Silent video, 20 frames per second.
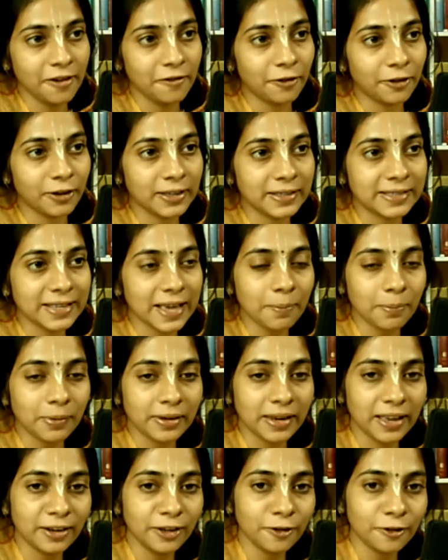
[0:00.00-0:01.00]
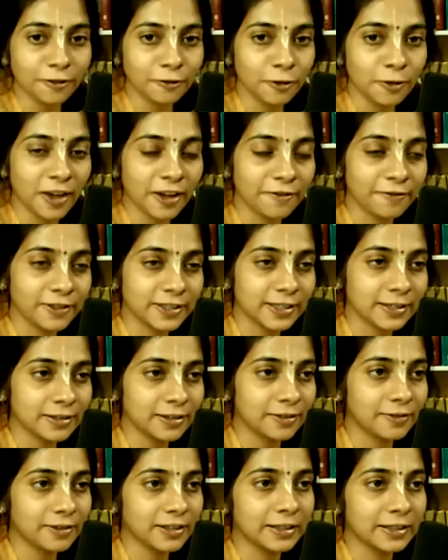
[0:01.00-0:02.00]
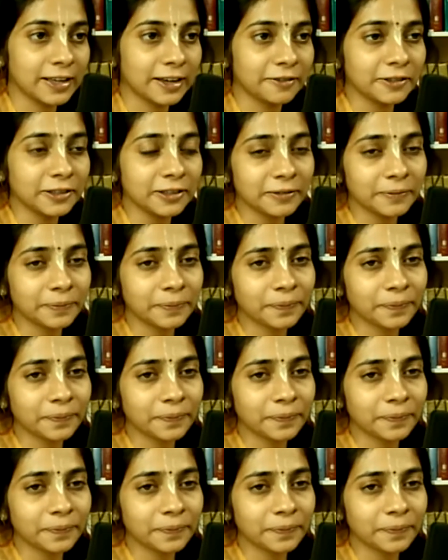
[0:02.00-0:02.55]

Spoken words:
For example, any of you have visited Vrindavan.